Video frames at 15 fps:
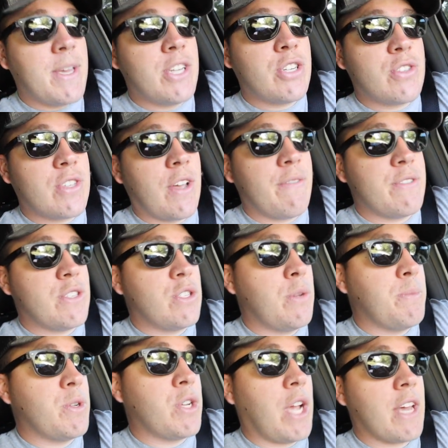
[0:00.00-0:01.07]
Get yourself a
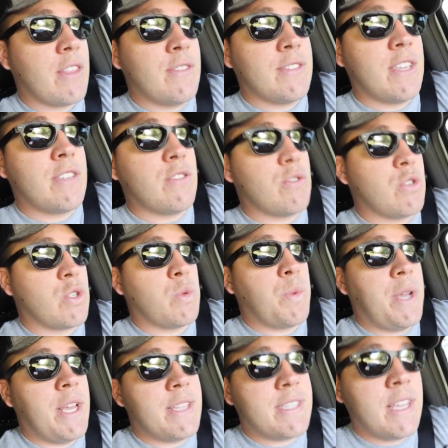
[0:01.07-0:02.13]
Super Jack. Those things are
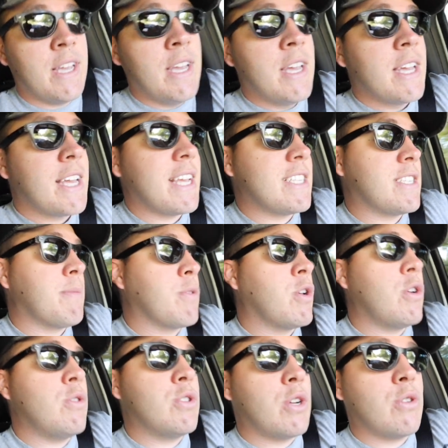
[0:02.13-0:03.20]
sweet. Get some
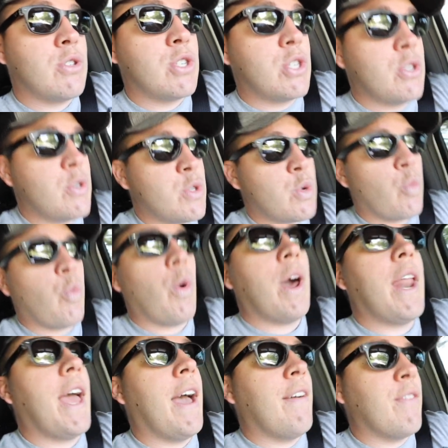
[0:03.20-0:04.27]
Cujo shoes,
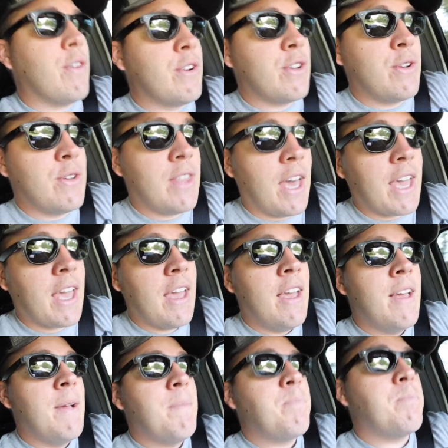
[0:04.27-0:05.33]
whatever, dude. Like,
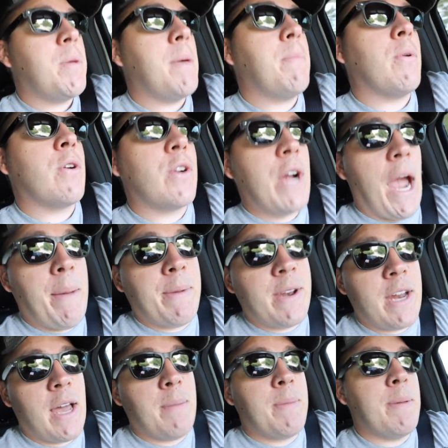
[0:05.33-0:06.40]
people are grabbing
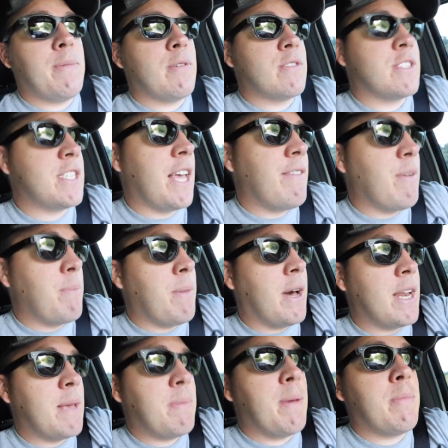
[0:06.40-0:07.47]
it up. People are saving
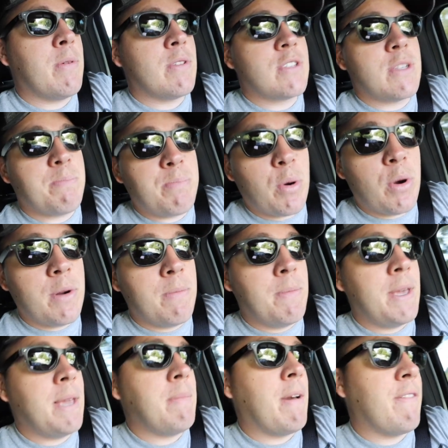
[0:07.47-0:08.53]
money. People are supporting
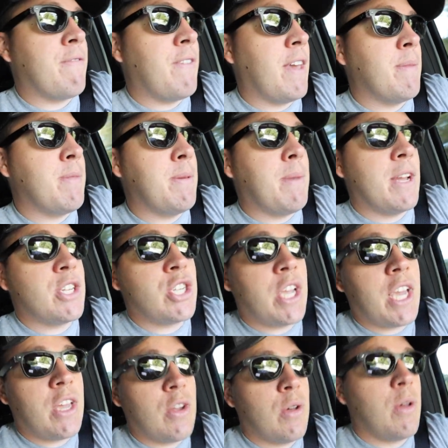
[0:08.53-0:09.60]
me, my family, my
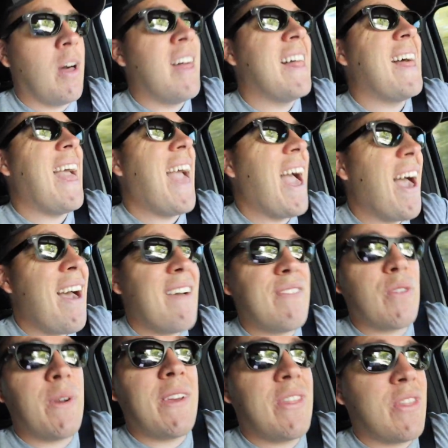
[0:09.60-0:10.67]
channel.
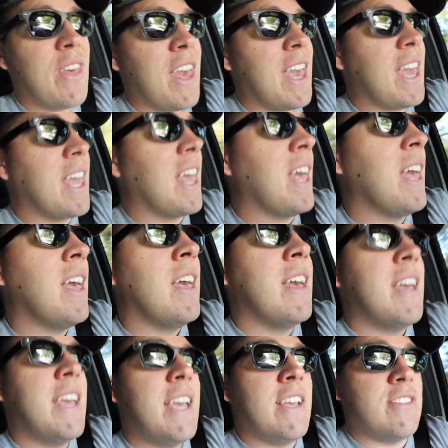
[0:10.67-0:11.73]

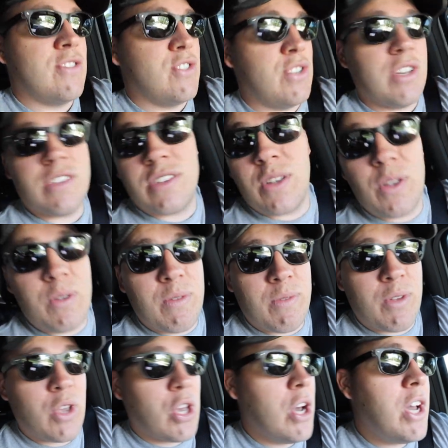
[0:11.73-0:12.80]
Everything is just
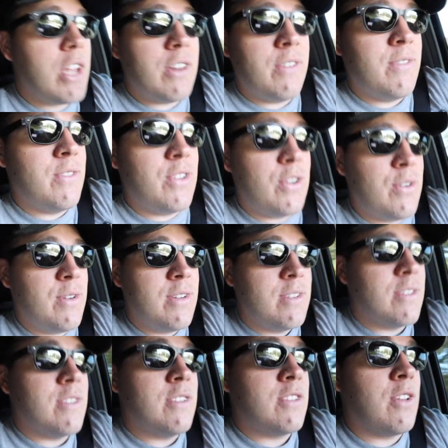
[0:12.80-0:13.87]
good dude.
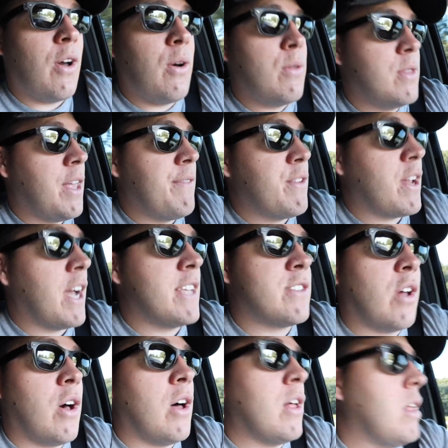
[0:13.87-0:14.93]
So love you guys
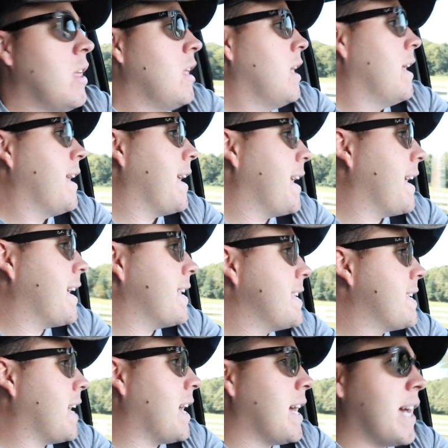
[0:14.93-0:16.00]
all.
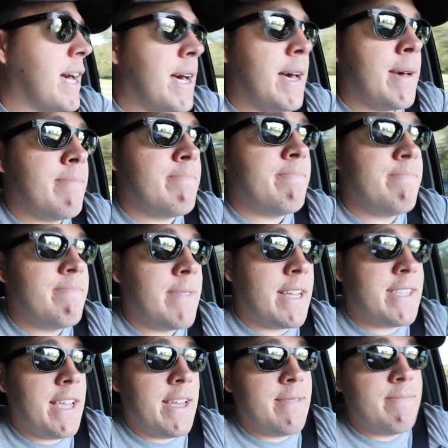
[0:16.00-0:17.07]
And um,
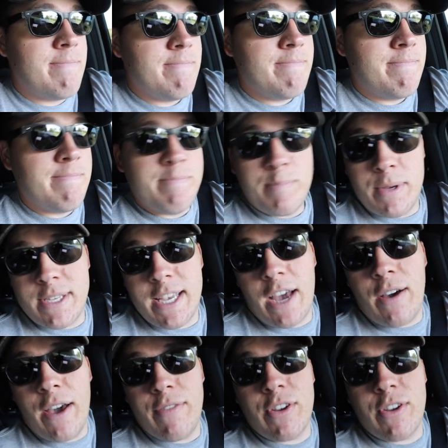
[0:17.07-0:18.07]
that's it. Peace out.